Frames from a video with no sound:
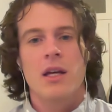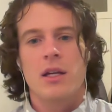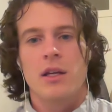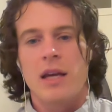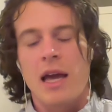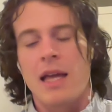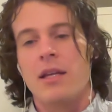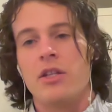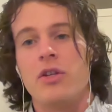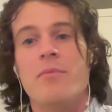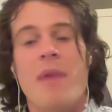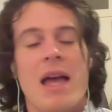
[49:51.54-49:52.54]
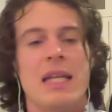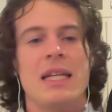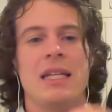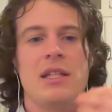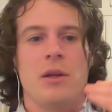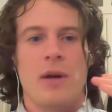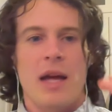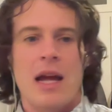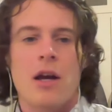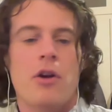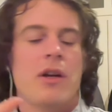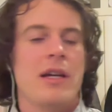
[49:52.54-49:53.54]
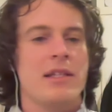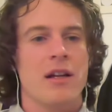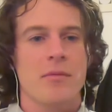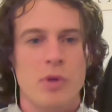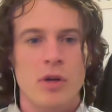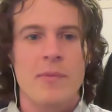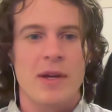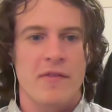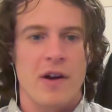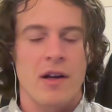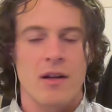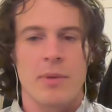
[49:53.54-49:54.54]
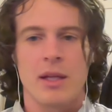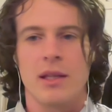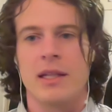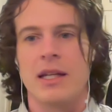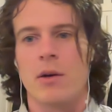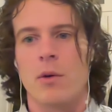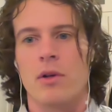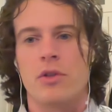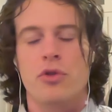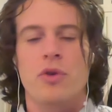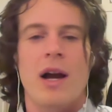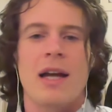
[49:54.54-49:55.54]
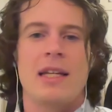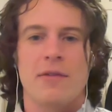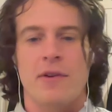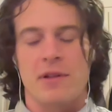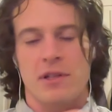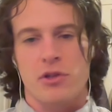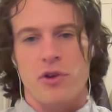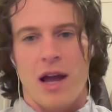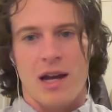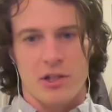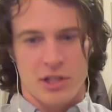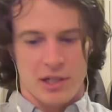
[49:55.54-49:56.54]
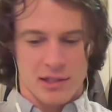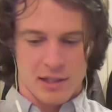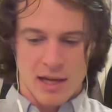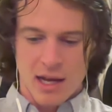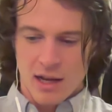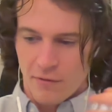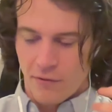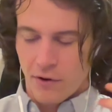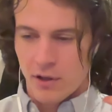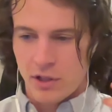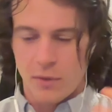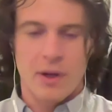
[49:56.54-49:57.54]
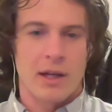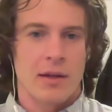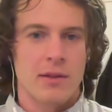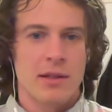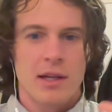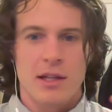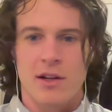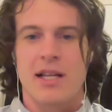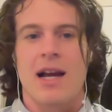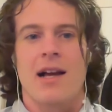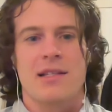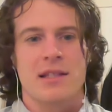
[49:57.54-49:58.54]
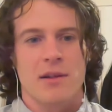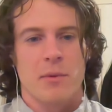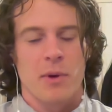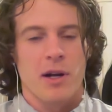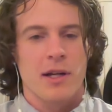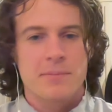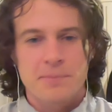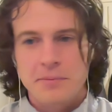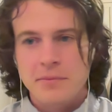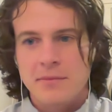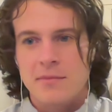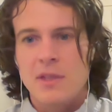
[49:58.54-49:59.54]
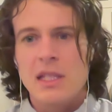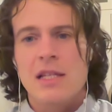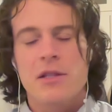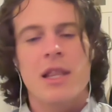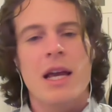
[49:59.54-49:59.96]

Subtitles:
and you may need to increase your movement variability or try different strategies for doing your tasks at work so that